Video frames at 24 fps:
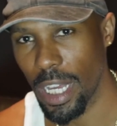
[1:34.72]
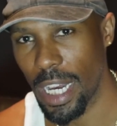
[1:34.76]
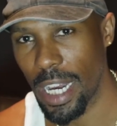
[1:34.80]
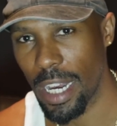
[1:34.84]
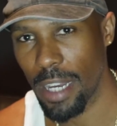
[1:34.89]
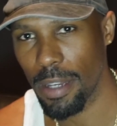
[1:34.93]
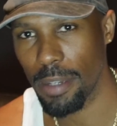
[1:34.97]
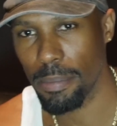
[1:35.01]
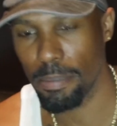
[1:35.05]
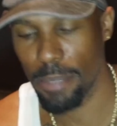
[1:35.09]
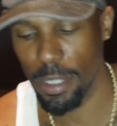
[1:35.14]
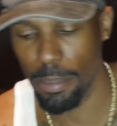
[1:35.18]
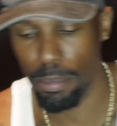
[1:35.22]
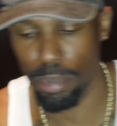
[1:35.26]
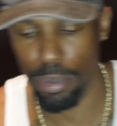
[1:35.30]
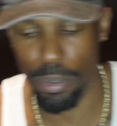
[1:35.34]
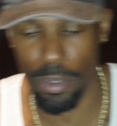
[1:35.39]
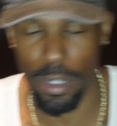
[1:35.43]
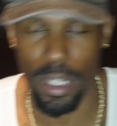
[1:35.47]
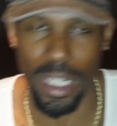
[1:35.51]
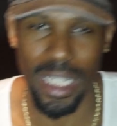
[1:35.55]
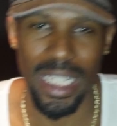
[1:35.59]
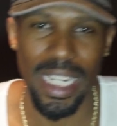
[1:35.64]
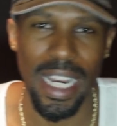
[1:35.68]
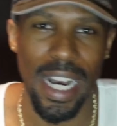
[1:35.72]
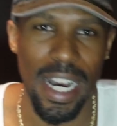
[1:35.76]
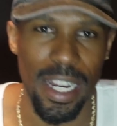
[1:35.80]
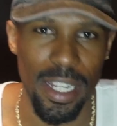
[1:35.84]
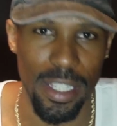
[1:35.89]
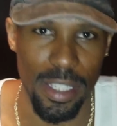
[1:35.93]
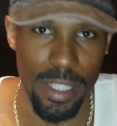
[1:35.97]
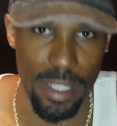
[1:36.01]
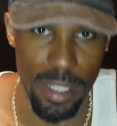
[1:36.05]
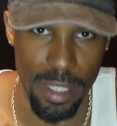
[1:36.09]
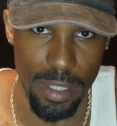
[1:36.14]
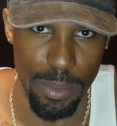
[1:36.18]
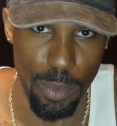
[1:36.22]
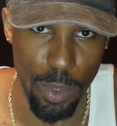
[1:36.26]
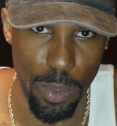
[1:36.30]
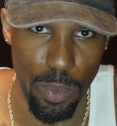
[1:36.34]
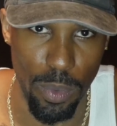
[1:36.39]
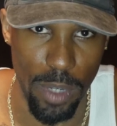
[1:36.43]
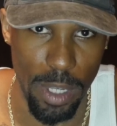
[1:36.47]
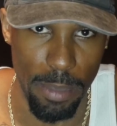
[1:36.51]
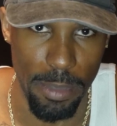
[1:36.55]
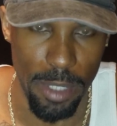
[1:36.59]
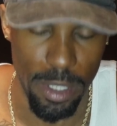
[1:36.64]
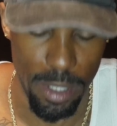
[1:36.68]
lie. Be brutally honest with
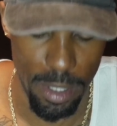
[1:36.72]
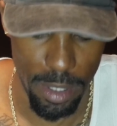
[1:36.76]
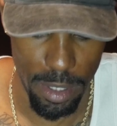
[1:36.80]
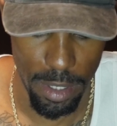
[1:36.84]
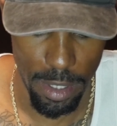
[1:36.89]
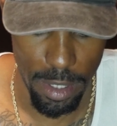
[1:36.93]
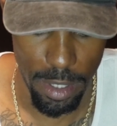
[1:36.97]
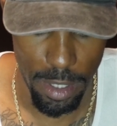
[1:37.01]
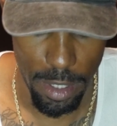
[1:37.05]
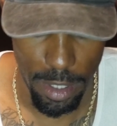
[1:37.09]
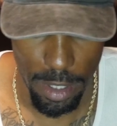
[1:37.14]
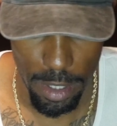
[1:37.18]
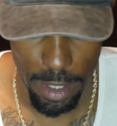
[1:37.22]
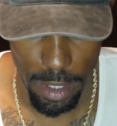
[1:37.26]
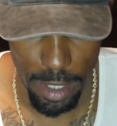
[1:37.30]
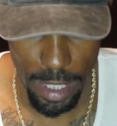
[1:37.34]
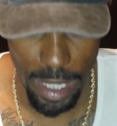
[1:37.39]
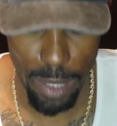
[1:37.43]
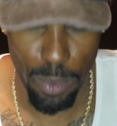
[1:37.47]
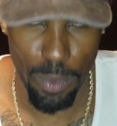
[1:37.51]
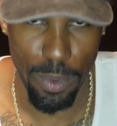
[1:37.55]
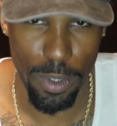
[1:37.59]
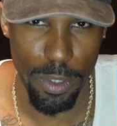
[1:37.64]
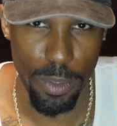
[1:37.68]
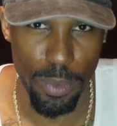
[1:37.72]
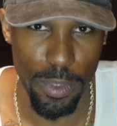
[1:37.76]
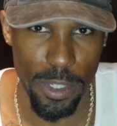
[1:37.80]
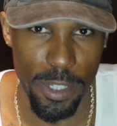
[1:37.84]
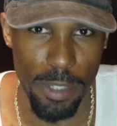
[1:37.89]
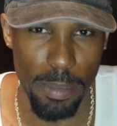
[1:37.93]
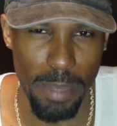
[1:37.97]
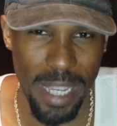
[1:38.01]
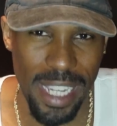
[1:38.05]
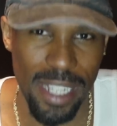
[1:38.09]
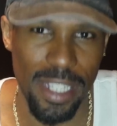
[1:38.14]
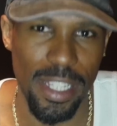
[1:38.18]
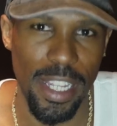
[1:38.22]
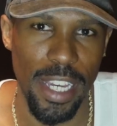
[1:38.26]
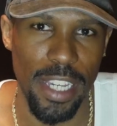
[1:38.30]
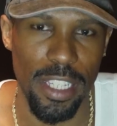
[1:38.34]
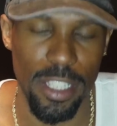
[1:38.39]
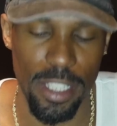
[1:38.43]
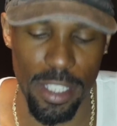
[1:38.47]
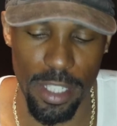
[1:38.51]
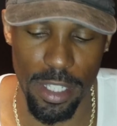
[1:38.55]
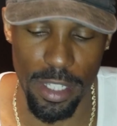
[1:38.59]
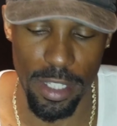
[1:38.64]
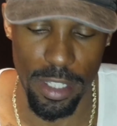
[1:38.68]
women. They will respect that
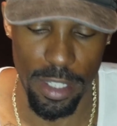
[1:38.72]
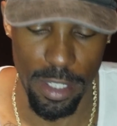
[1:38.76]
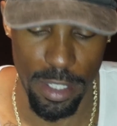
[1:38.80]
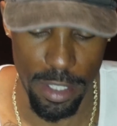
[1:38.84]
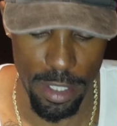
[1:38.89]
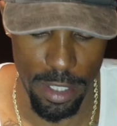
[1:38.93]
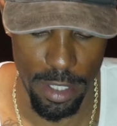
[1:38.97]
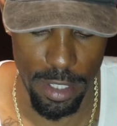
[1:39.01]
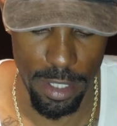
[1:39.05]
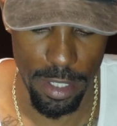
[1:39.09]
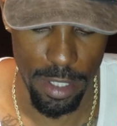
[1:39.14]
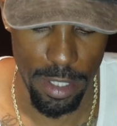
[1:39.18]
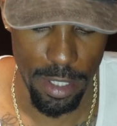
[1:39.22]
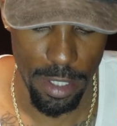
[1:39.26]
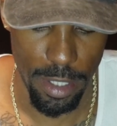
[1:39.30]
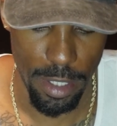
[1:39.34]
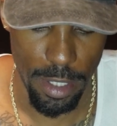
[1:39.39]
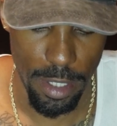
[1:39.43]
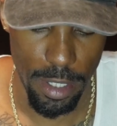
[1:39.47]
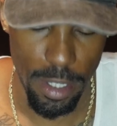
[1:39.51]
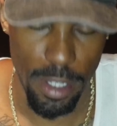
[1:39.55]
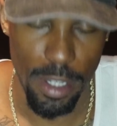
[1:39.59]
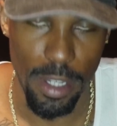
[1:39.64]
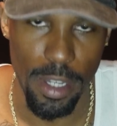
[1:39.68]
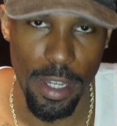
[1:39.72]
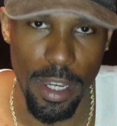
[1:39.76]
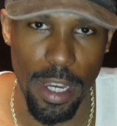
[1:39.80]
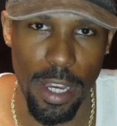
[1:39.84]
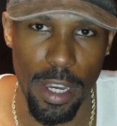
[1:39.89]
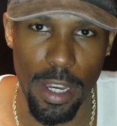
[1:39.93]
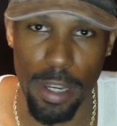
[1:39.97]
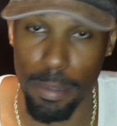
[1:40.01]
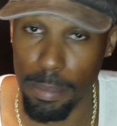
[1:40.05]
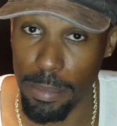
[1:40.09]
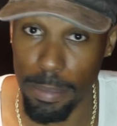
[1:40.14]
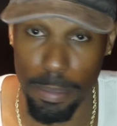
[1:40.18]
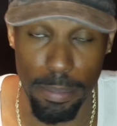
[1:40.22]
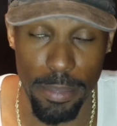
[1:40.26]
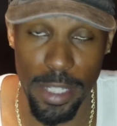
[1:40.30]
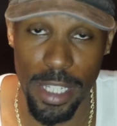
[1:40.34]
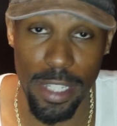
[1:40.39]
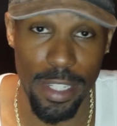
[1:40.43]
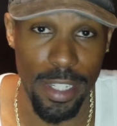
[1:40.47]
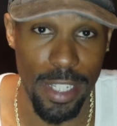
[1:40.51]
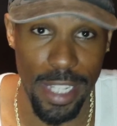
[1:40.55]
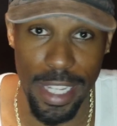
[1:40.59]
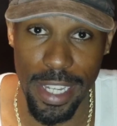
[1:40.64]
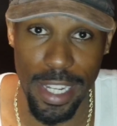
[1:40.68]
shit. I'm
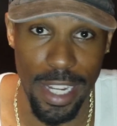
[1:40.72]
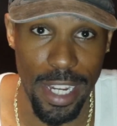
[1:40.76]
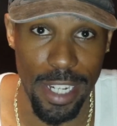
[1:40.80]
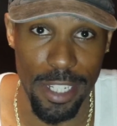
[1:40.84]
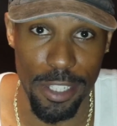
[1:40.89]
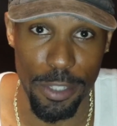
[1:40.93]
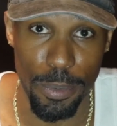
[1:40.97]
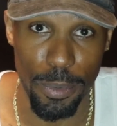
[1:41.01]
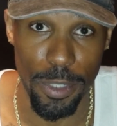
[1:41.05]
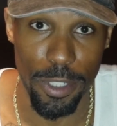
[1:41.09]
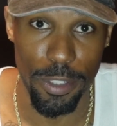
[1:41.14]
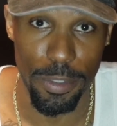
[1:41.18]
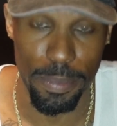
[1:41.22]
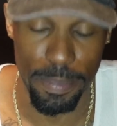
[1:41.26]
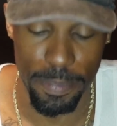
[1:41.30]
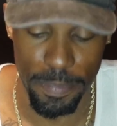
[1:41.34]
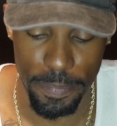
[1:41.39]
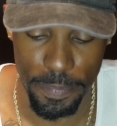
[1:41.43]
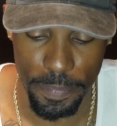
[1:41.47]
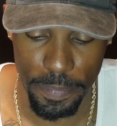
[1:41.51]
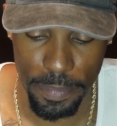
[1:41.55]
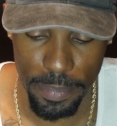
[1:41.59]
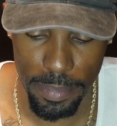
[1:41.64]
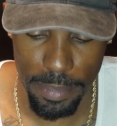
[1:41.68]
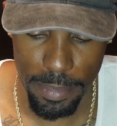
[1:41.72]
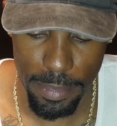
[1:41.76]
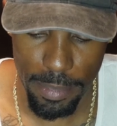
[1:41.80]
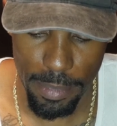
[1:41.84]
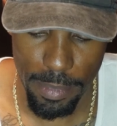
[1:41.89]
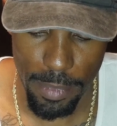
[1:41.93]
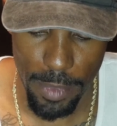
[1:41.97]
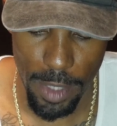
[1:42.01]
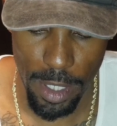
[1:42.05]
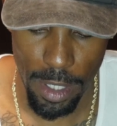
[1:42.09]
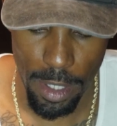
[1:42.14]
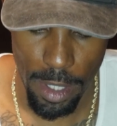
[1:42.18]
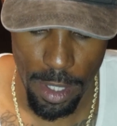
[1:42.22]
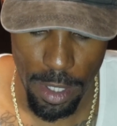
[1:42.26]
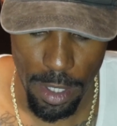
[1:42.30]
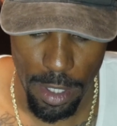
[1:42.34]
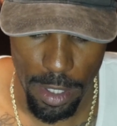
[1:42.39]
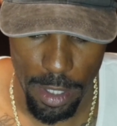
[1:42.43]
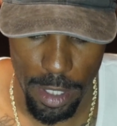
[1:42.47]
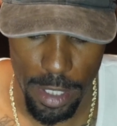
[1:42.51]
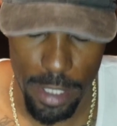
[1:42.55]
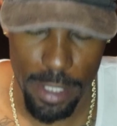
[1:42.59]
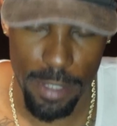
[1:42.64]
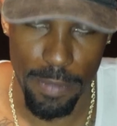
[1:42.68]
being dead honest with you.
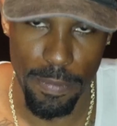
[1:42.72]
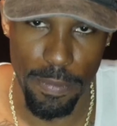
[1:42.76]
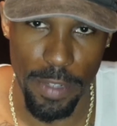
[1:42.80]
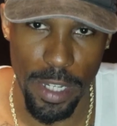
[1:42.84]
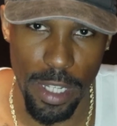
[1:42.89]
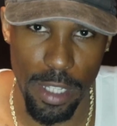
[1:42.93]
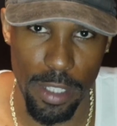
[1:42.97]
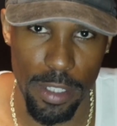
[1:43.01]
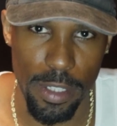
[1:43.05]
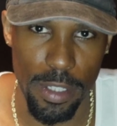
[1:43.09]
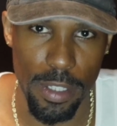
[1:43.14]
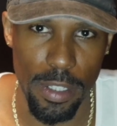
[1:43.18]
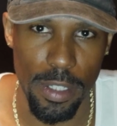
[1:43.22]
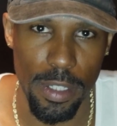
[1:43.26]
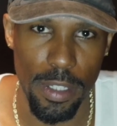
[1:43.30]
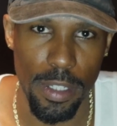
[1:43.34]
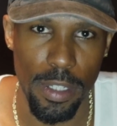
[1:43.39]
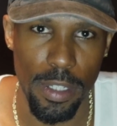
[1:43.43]
Listen, fellas.